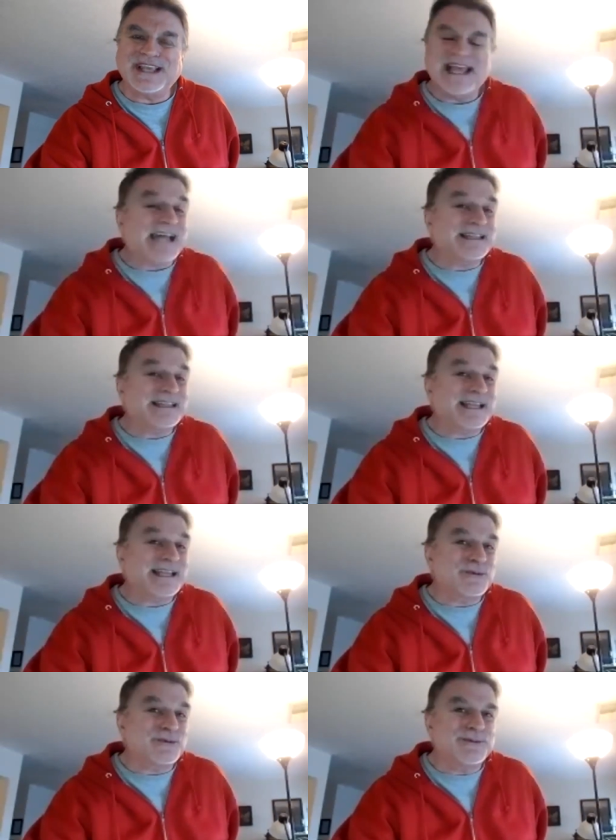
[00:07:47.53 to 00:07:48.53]
I'd like to read
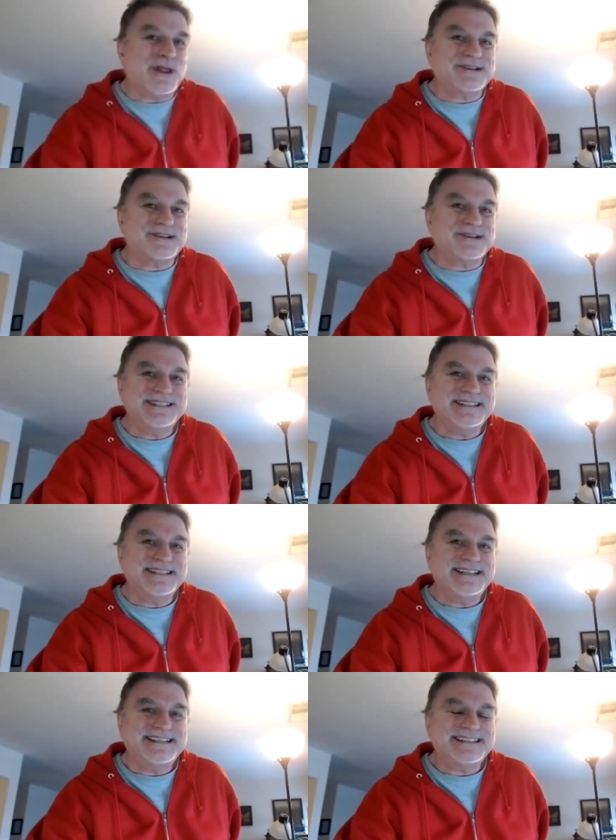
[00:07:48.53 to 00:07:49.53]
your blogs.
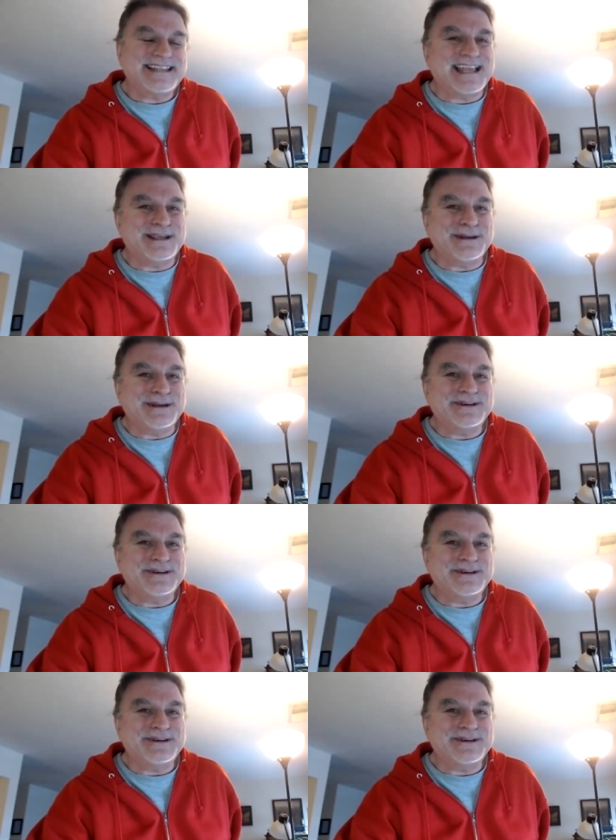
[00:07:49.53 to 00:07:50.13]
Thank you.